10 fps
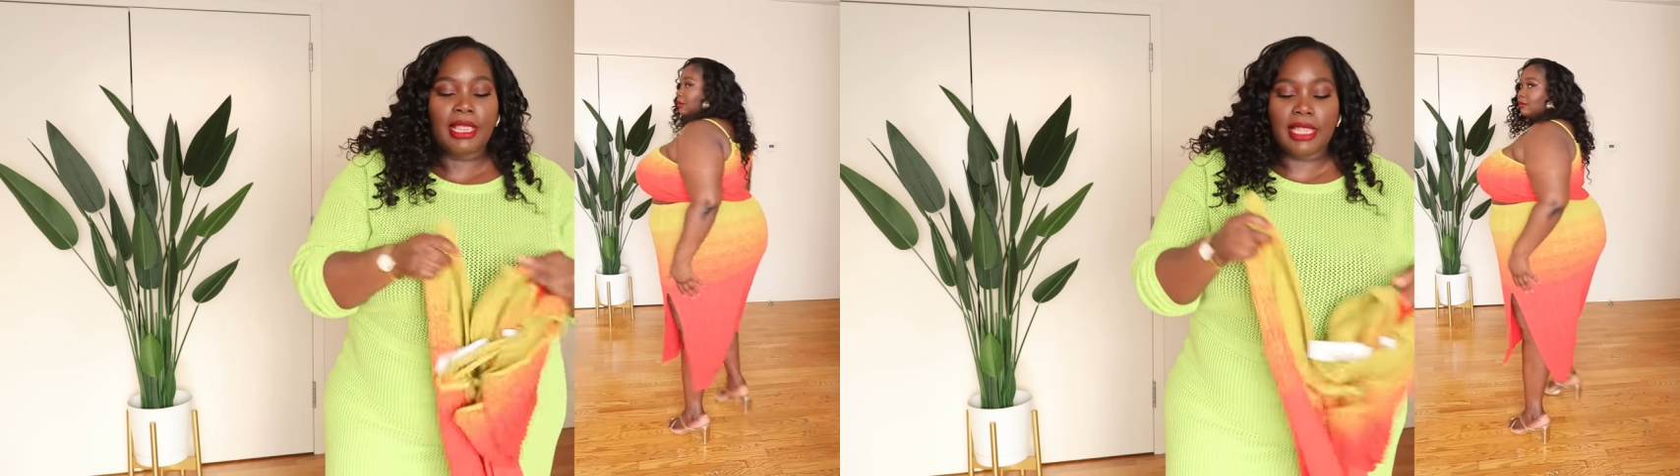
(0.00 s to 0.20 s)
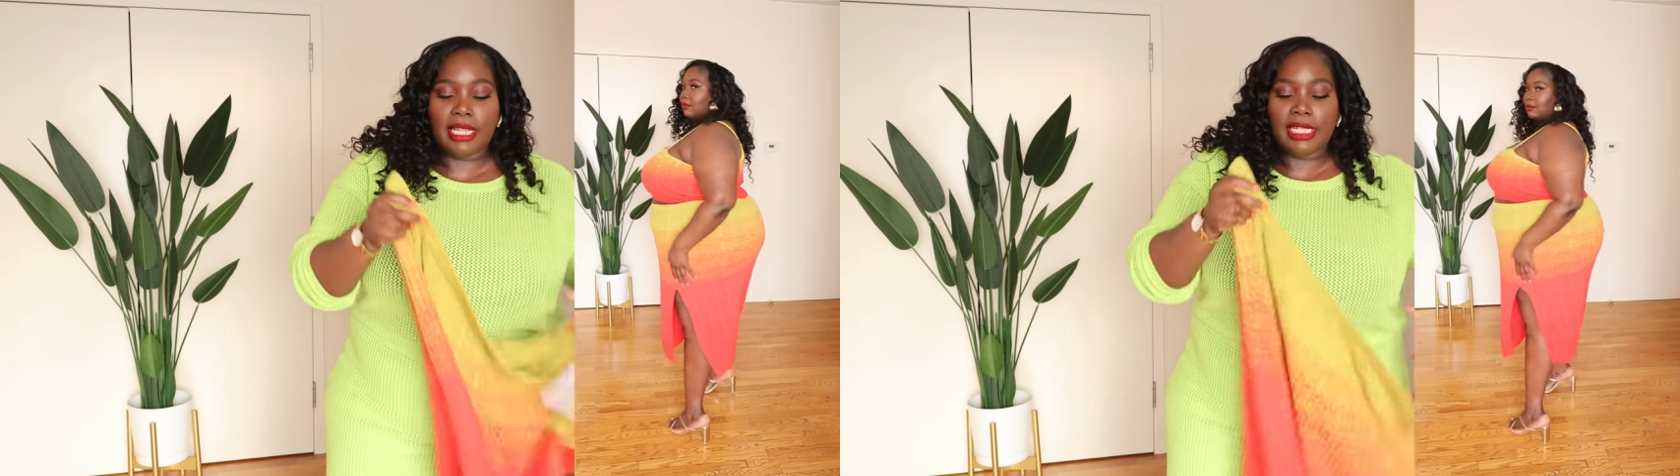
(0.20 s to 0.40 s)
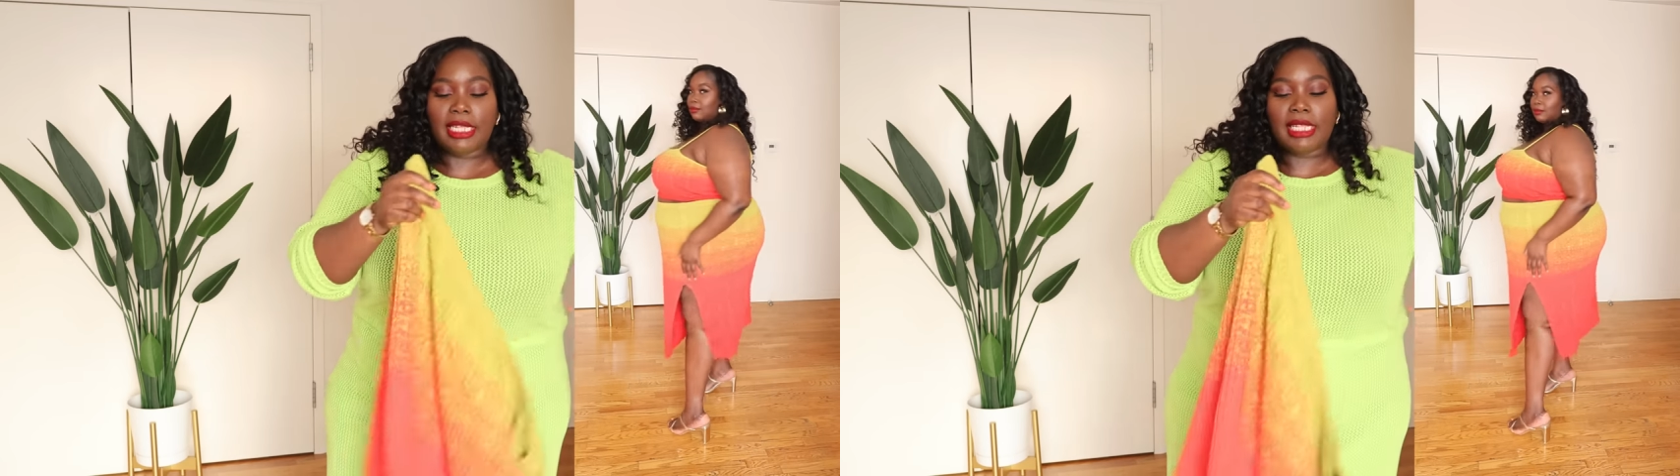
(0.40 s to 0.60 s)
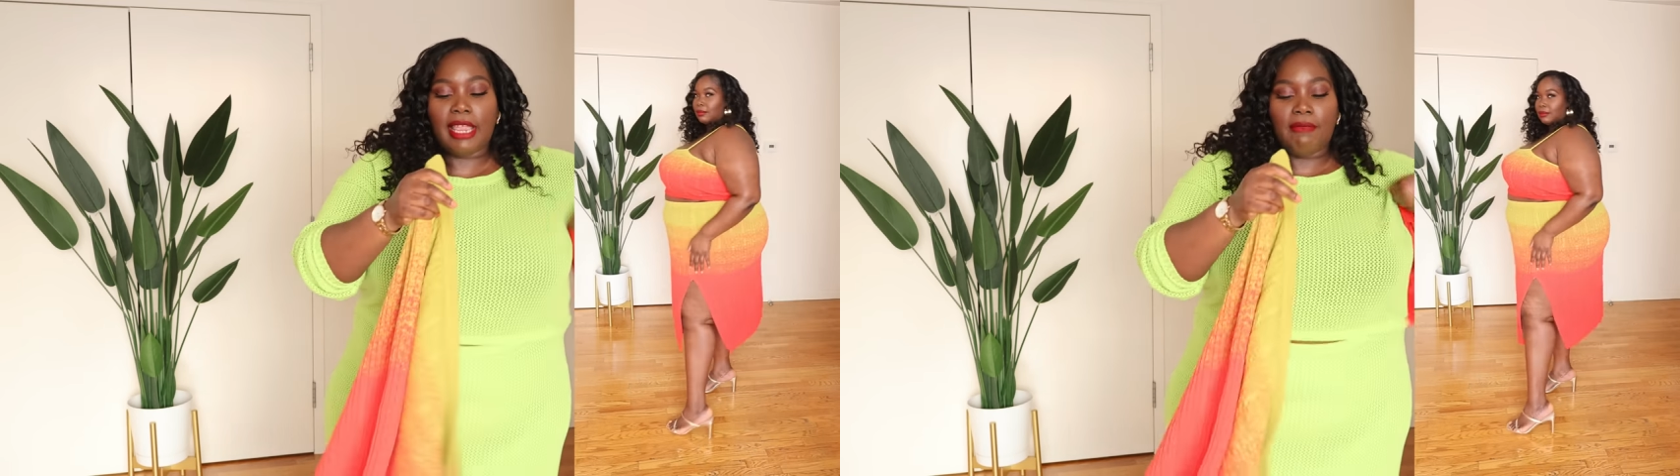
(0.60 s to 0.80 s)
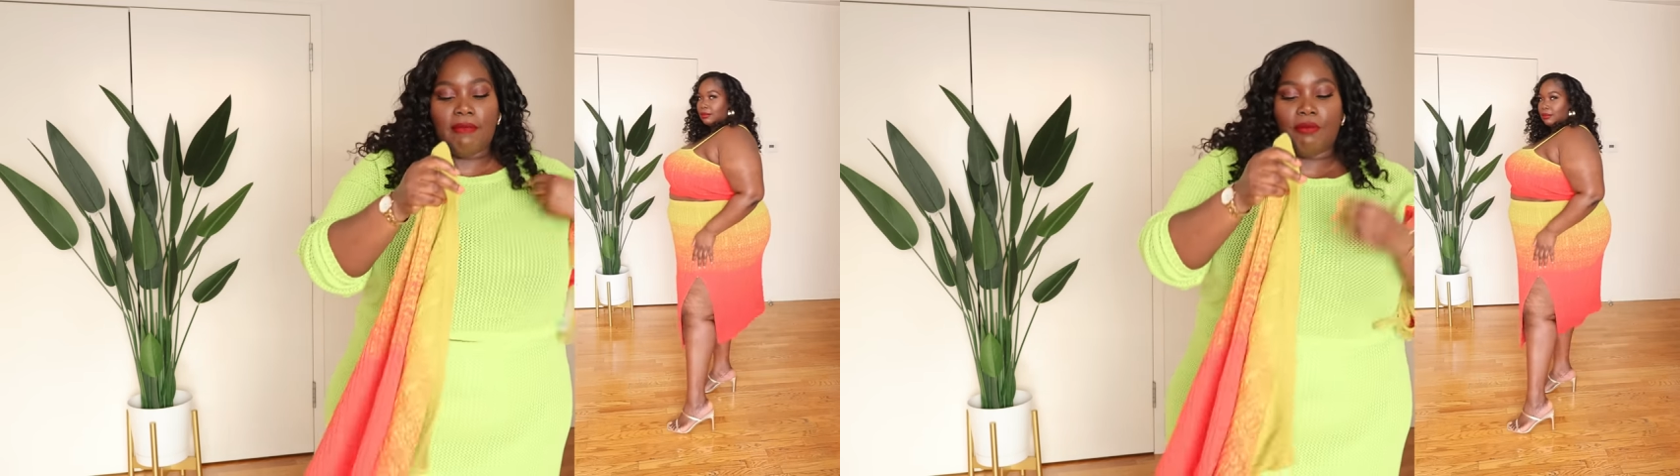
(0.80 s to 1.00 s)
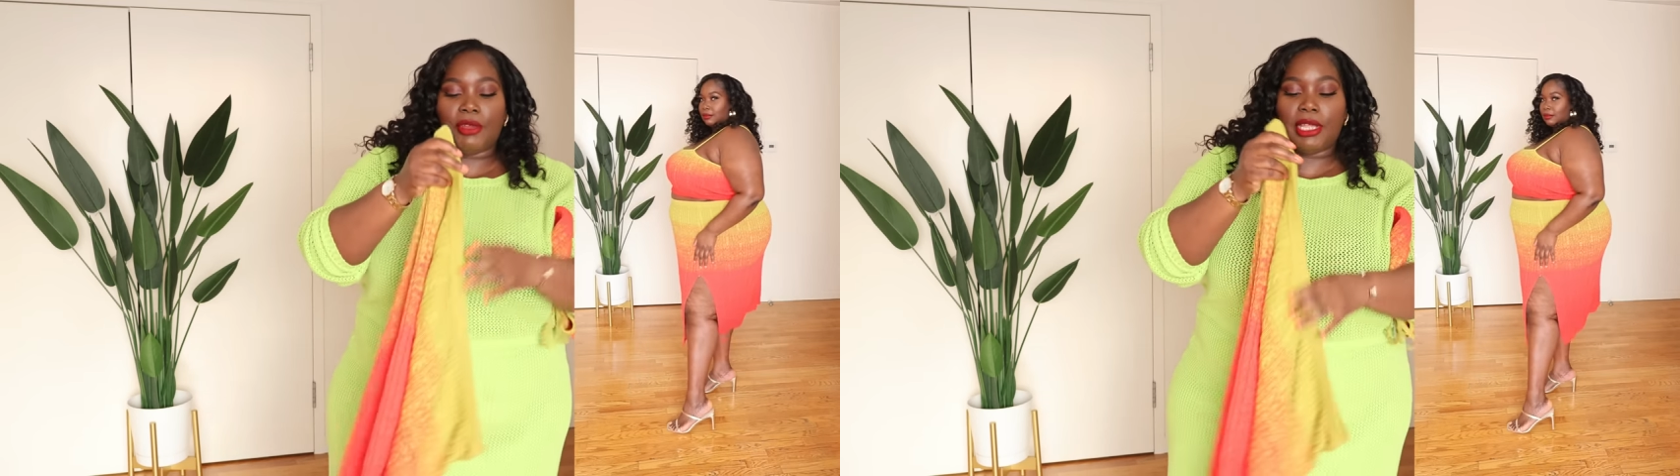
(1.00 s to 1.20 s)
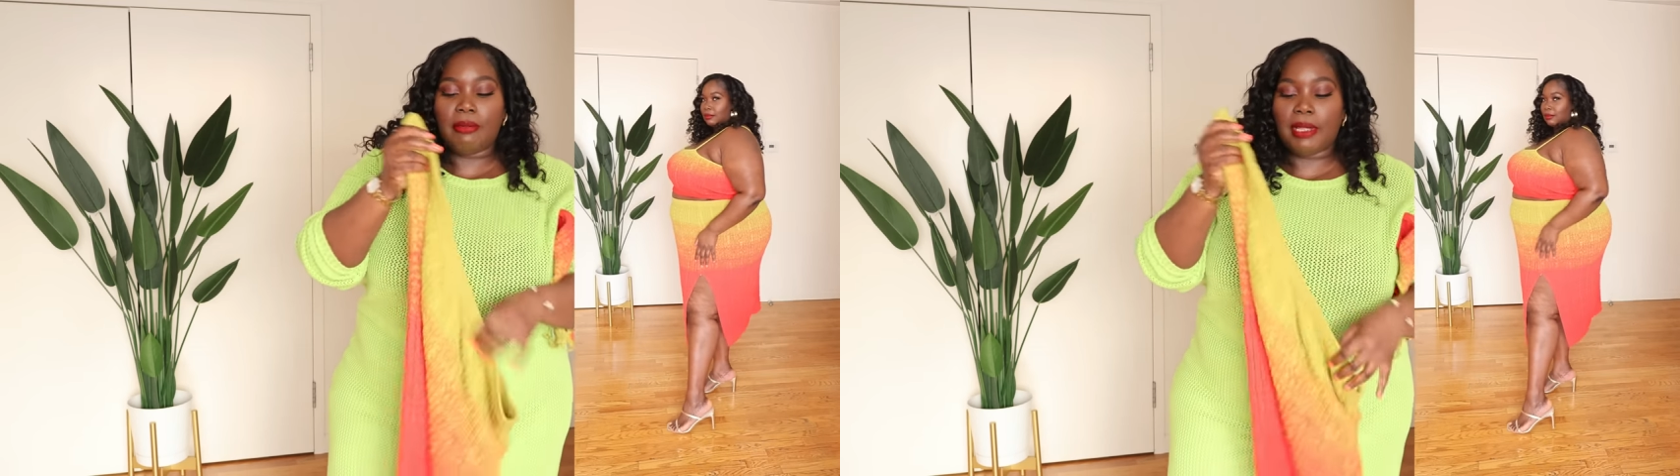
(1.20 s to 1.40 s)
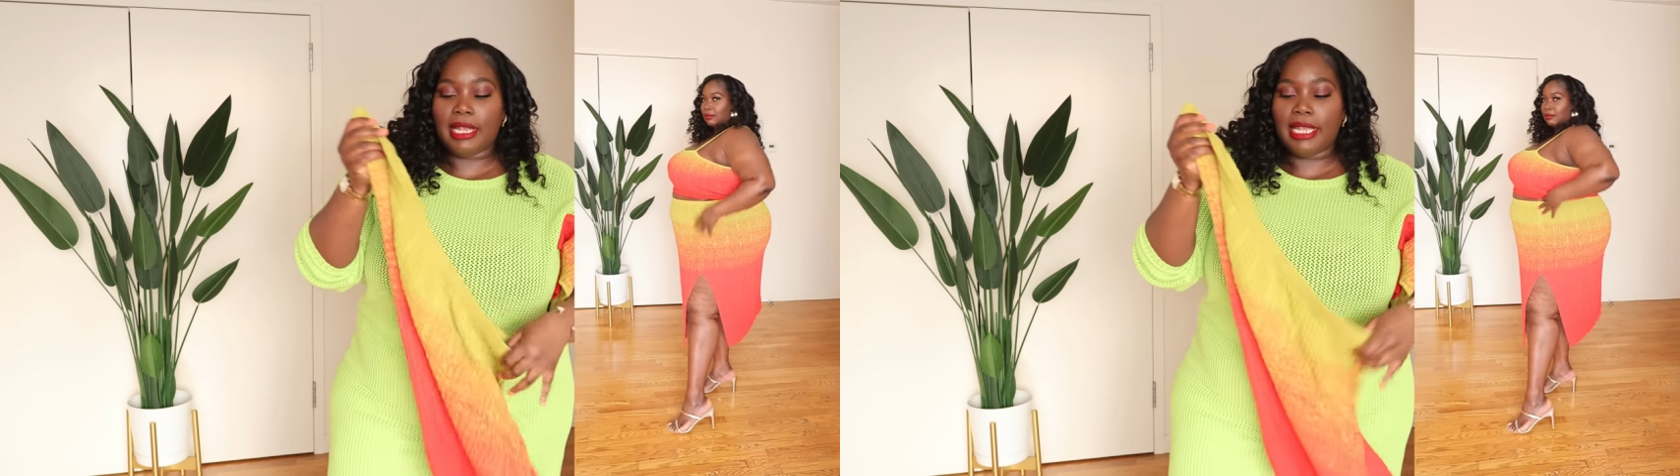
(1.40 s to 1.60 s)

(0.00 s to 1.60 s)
This is a rib